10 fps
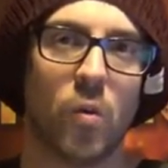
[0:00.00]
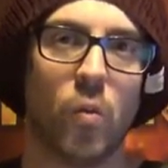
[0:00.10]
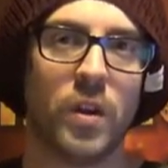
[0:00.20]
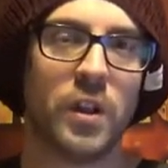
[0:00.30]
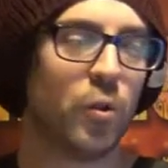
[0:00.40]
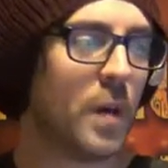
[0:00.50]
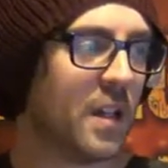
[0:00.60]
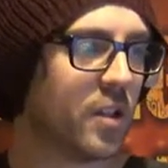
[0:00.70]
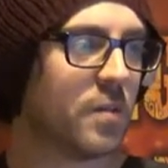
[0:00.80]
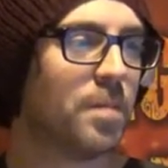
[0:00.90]
what they do
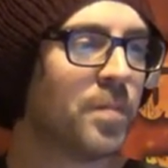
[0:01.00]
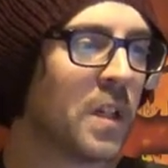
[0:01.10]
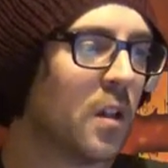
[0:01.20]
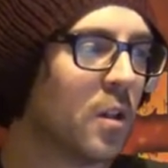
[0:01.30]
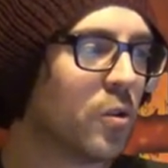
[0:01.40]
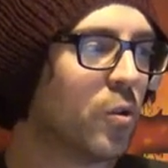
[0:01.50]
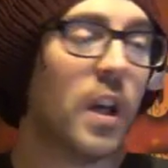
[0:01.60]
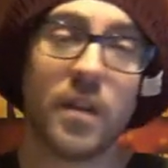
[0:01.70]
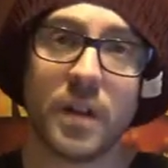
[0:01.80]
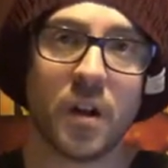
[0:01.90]
best. So
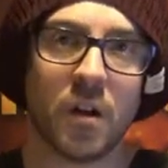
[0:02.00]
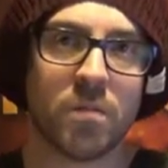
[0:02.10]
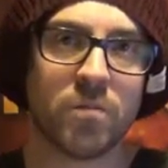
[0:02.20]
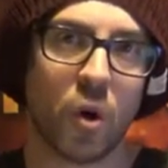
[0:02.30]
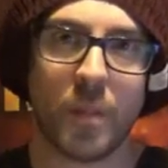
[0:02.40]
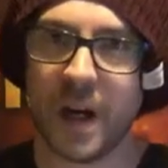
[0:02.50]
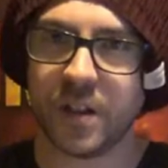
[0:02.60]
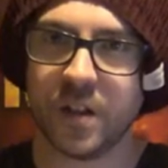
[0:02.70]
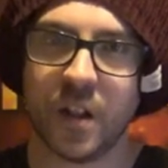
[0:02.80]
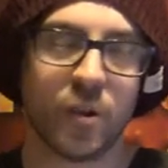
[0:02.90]
yeah, they are not
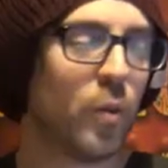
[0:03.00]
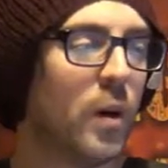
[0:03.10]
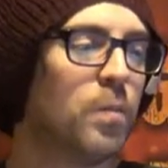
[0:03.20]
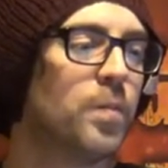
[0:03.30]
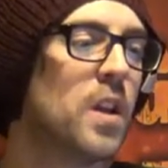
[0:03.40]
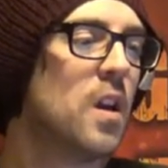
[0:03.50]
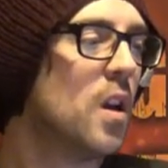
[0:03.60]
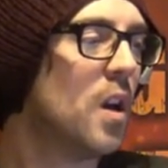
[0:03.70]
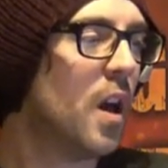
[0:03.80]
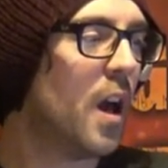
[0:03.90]
bad in there as well.
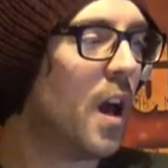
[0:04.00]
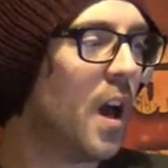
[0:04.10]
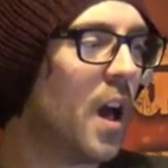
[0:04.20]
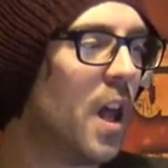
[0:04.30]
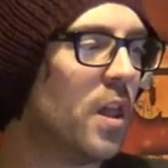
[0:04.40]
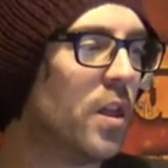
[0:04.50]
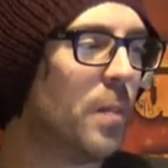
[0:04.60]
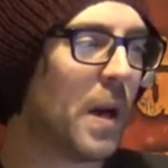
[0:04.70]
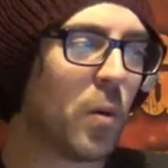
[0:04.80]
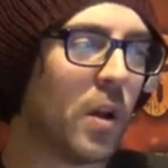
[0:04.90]
Uh, the
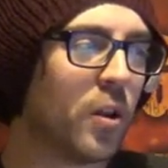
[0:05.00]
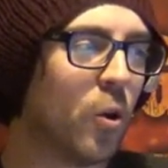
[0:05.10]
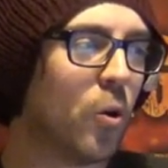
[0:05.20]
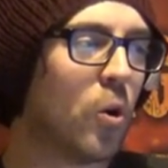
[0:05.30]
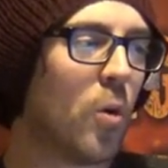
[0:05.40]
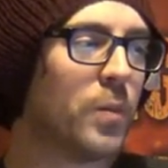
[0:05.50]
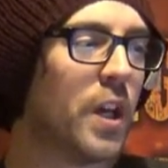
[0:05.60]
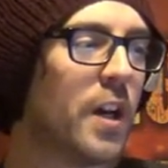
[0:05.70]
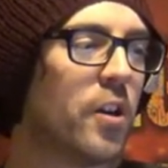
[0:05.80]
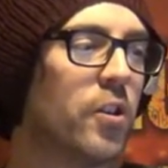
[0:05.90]
big one though, Khorne
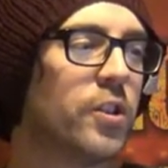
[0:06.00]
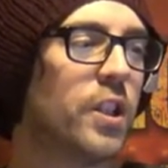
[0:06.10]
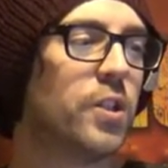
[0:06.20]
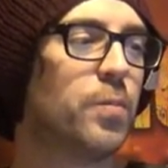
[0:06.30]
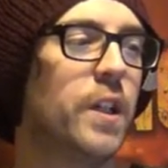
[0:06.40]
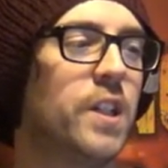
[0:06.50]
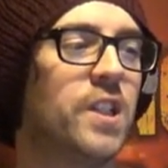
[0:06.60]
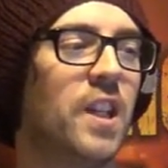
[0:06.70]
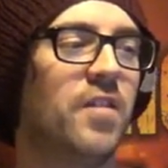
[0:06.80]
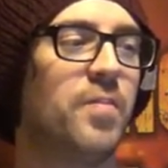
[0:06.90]
Berserkers, this is pretty
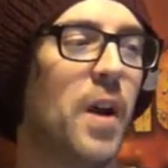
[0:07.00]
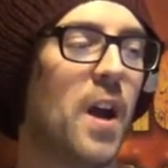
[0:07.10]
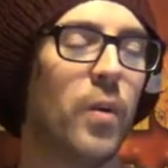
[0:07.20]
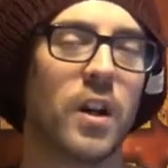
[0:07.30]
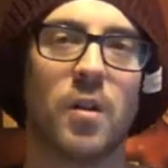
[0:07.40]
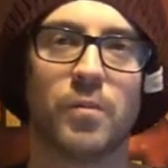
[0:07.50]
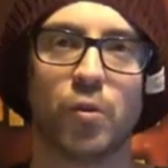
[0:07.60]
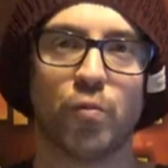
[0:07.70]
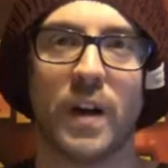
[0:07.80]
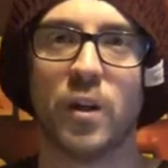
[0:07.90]
safe bet when it comes
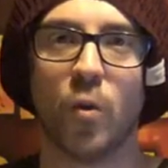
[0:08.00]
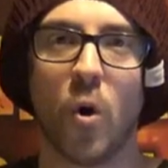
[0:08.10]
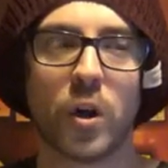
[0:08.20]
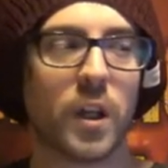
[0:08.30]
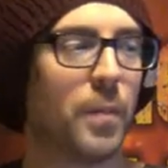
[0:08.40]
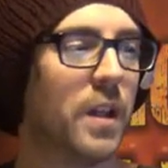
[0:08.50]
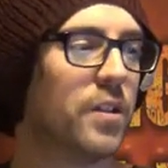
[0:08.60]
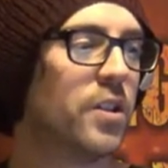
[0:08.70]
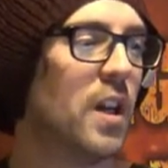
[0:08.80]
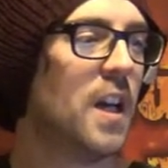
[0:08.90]
to Rhino
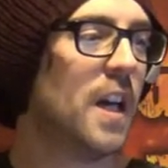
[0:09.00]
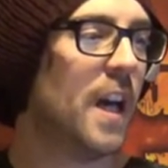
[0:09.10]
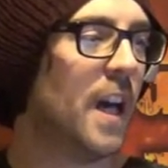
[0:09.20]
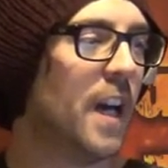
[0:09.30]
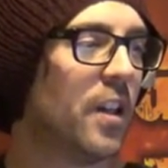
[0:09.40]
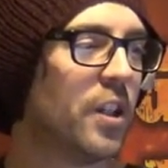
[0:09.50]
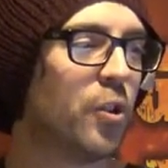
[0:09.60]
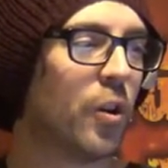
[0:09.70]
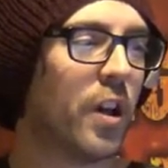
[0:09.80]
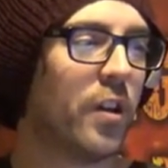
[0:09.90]
Occupants. Uh, let's
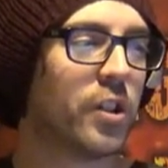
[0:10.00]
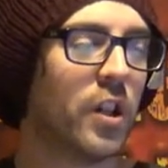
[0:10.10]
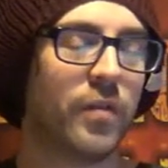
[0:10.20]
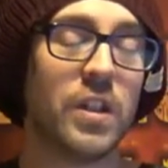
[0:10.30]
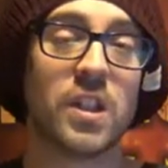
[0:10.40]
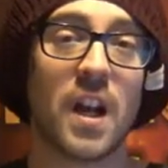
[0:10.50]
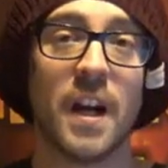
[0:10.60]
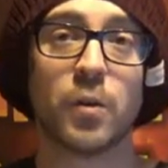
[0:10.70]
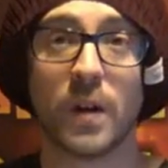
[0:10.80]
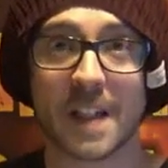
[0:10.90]
not kid ourselves, these
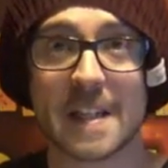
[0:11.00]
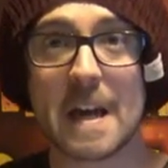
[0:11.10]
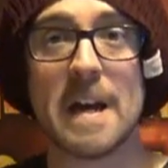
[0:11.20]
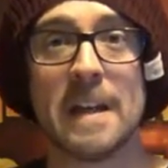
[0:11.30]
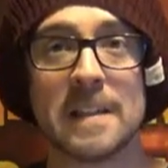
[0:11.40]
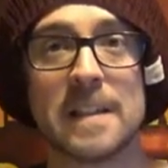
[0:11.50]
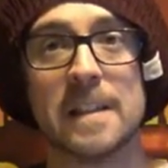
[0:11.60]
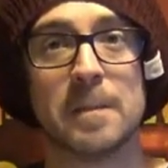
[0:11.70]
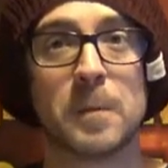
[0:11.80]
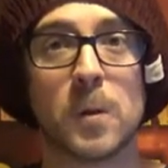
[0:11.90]
guys want to get
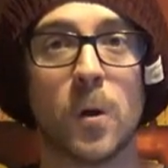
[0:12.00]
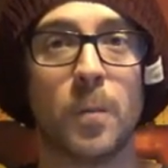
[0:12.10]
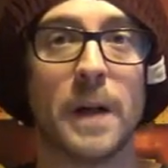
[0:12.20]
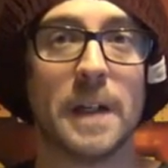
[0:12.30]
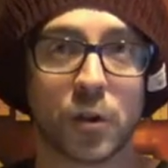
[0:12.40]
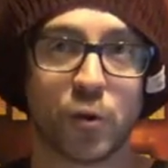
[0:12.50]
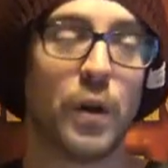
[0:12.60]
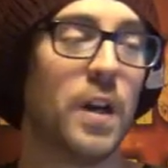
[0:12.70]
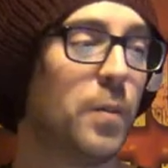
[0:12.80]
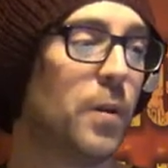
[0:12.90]
into combat and
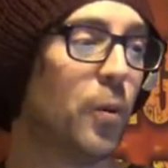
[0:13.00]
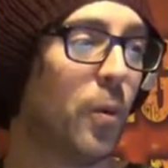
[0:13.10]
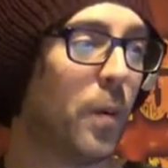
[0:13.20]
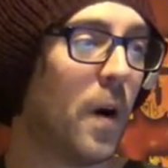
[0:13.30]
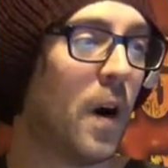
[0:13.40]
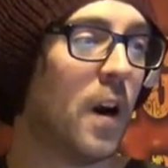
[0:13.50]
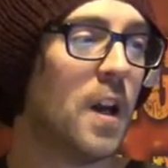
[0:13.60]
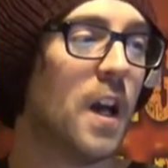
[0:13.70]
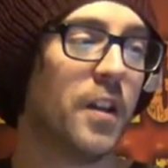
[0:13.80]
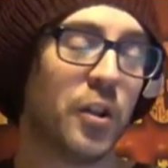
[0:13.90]
shred people apart,
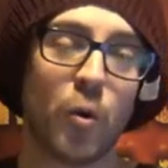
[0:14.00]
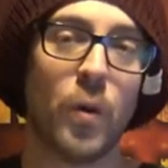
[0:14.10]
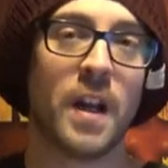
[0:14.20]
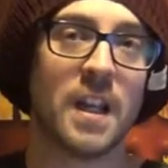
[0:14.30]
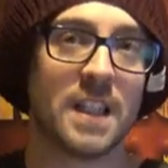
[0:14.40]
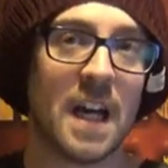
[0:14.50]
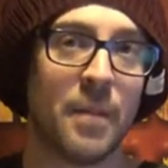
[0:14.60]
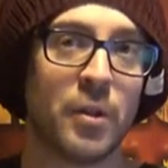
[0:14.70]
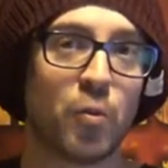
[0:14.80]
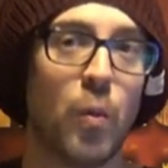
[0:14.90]
and they don't want to get
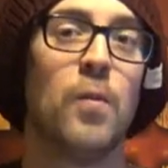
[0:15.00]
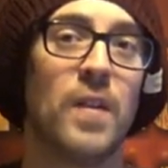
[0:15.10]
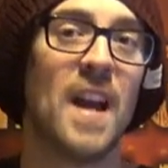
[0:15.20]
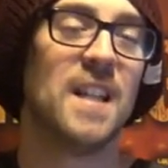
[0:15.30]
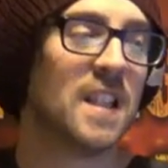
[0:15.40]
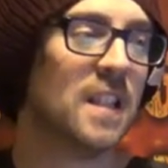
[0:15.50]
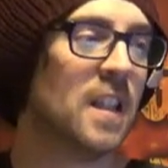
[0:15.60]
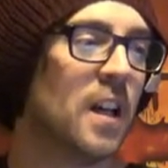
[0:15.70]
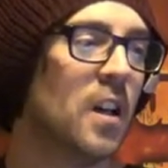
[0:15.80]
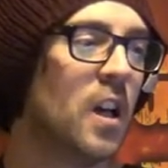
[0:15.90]
damaged while getting
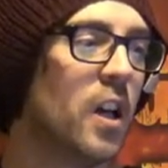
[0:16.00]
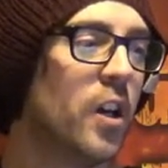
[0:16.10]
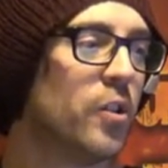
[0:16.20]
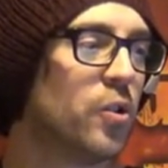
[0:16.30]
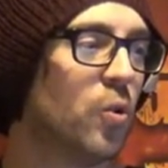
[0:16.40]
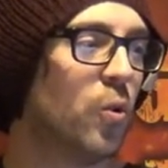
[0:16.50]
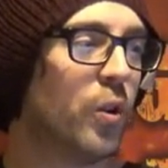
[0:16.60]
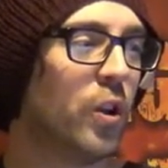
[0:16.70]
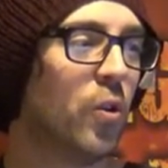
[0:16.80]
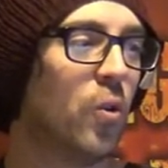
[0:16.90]
there. So,
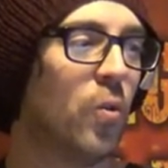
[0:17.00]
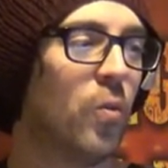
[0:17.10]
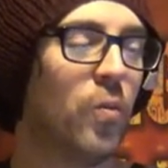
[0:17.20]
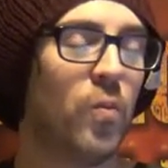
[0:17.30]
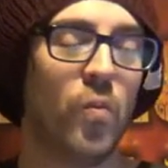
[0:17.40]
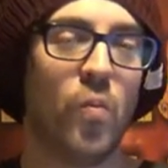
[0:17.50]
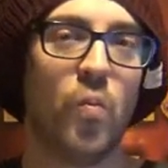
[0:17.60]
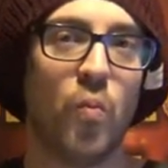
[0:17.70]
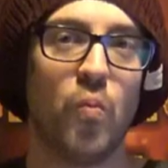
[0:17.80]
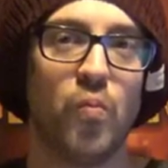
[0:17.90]
you know,
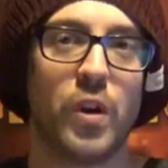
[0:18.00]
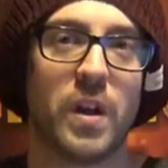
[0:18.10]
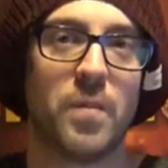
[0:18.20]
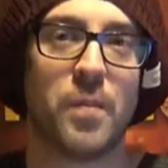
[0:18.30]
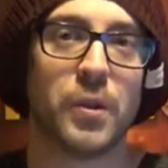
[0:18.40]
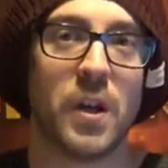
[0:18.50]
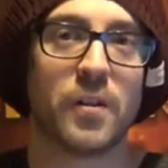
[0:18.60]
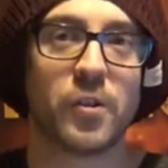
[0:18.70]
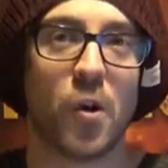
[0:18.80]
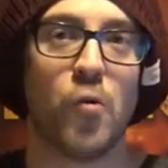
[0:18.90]

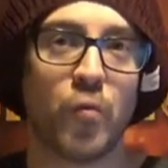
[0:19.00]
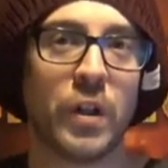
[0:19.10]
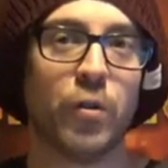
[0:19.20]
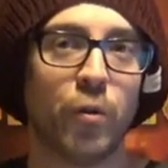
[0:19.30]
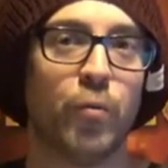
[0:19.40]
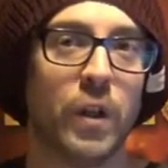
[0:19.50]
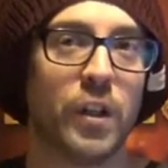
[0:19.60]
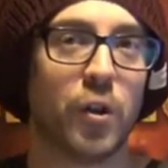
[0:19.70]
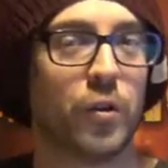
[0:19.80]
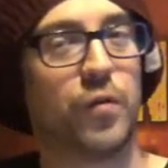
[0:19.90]
Berserkers are really, really good